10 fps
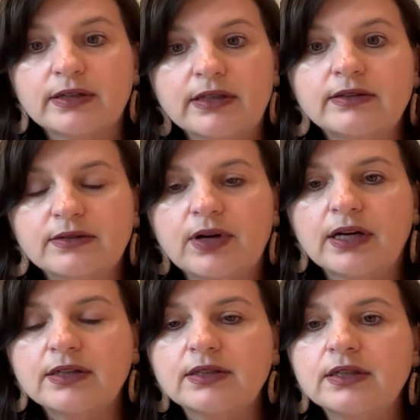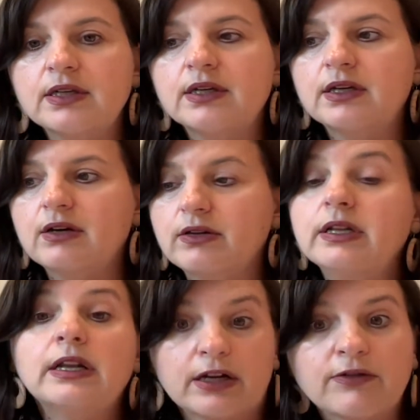interact and
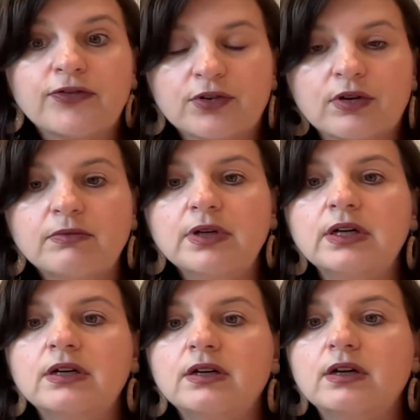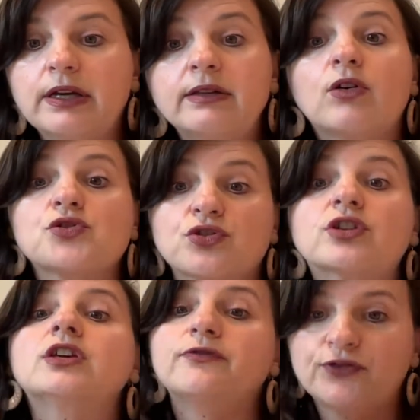learn from, and also
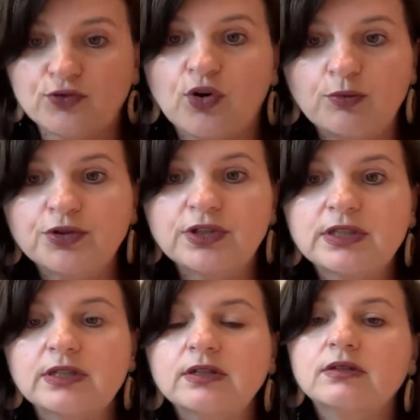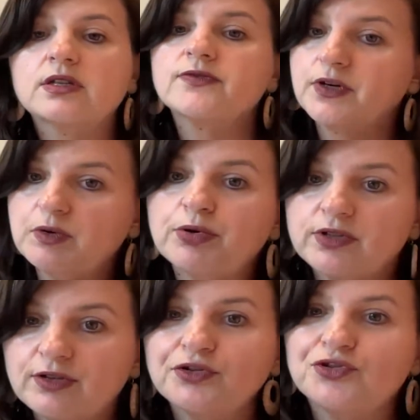give to community. That's very
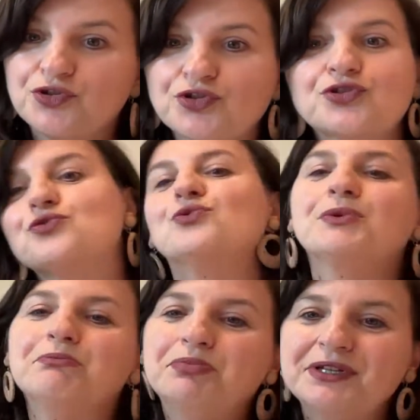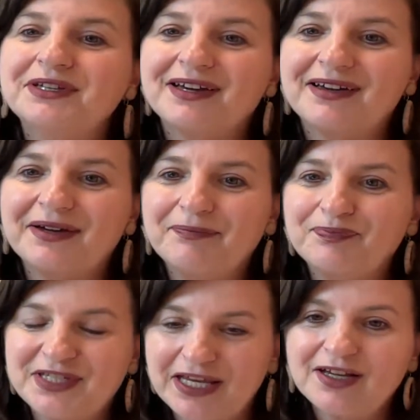important, not just to be a
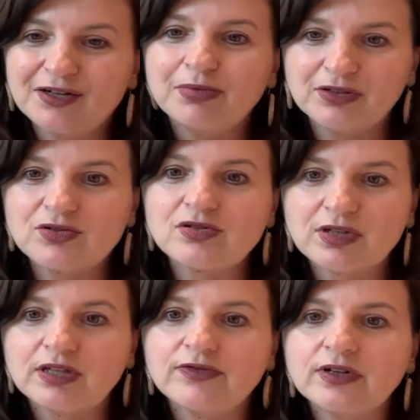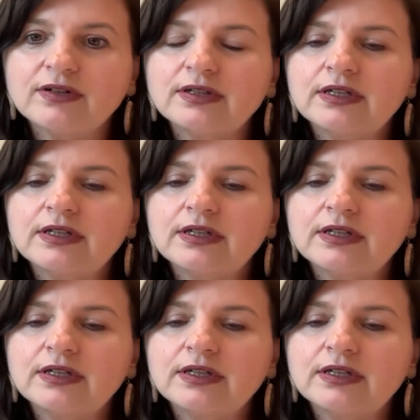taker, but also giver,